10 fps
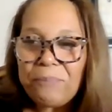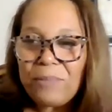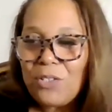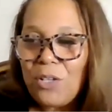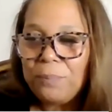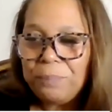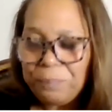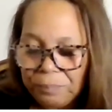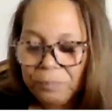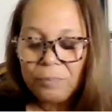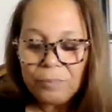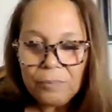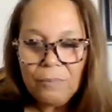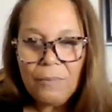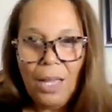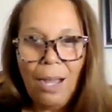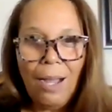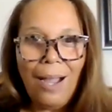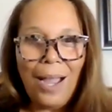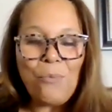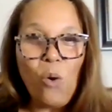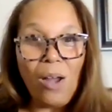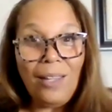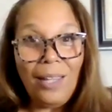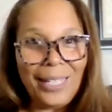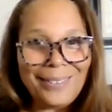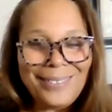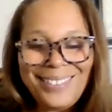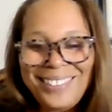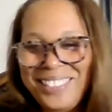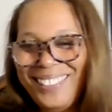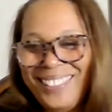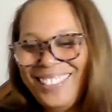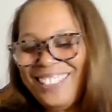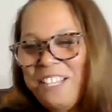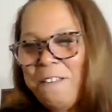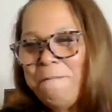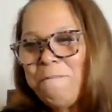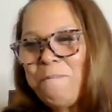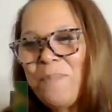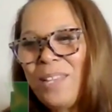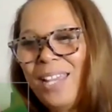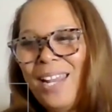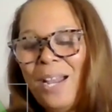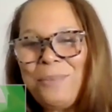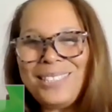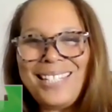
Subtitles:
So I walk in and I was